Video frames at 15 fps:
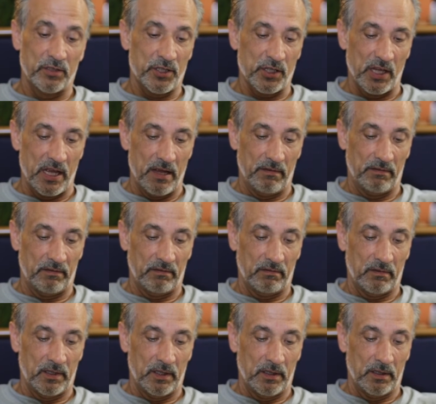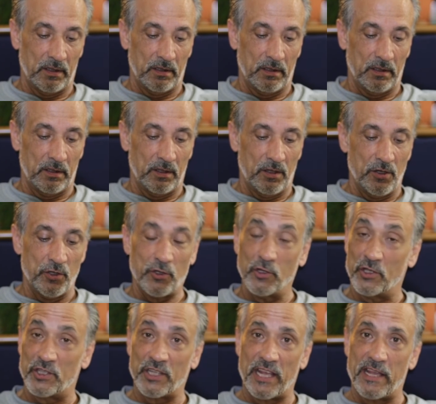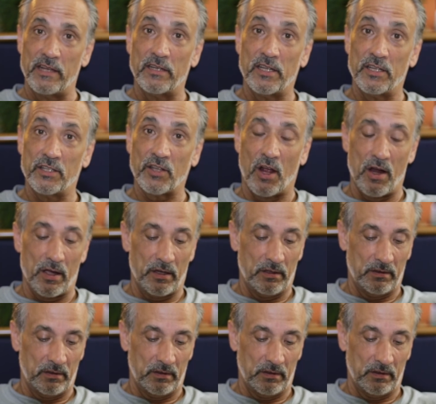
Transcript: slave should say in his heart,